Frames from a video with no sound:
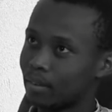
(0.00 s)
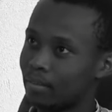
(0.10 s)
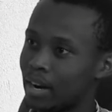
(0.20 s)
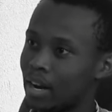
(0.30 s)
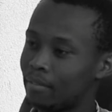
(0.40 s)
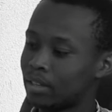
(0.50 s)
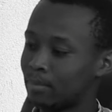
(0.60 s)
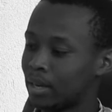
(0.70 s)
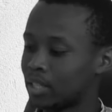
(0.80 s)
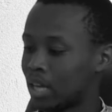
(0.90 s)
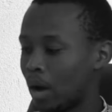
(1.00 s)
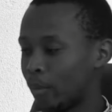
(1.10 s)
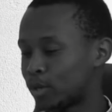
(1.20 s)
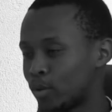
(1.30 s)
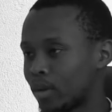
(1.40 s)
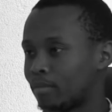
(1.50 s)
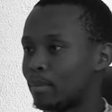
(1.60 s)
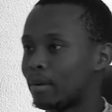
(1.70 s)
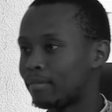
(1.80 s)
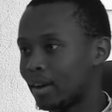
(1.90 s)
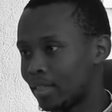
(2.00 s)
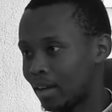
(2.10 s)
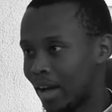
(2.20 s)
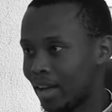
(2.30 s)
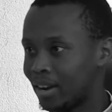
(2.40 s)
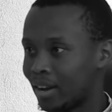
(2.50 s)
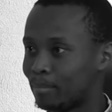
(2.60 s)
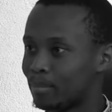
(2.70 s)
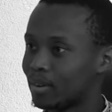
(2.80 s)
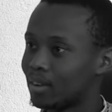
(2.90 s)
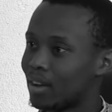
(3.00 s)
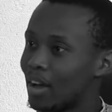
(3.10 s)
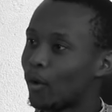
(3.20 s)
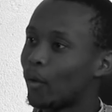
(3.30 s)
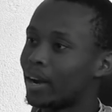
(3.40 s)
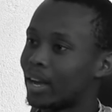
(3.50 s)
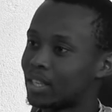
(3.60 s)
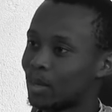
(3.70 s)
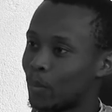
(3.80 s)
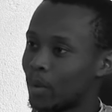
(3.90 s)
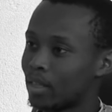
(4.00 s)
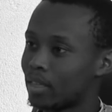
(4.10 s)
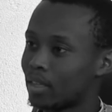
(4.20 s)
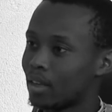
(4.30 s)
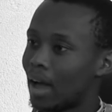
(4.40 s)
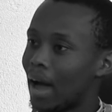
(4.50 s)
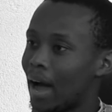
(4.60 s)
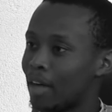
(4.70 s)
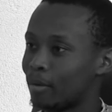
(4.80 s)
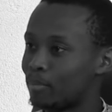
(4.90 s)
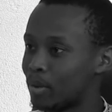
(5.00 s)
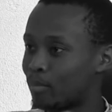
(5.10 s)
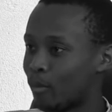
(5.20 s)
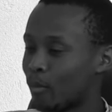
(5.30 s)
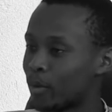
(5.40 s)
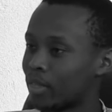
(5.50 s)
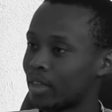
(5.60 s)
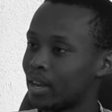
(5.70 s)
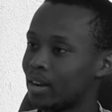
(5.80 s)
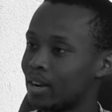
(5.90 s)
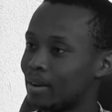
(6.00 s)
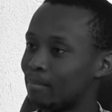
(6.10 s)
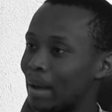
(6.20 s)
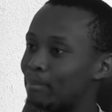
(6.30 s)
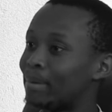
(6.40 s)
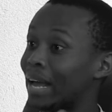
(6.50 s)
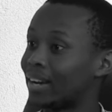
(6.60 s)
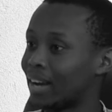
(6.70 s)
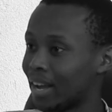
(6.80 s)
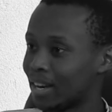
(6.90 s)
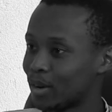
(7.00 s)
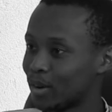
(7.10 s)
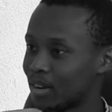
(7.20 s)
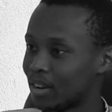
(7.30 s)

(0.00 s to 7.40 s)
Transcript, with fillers: funny enough, as much as I was looking for my father, I end up connecting with other people within my bloodline.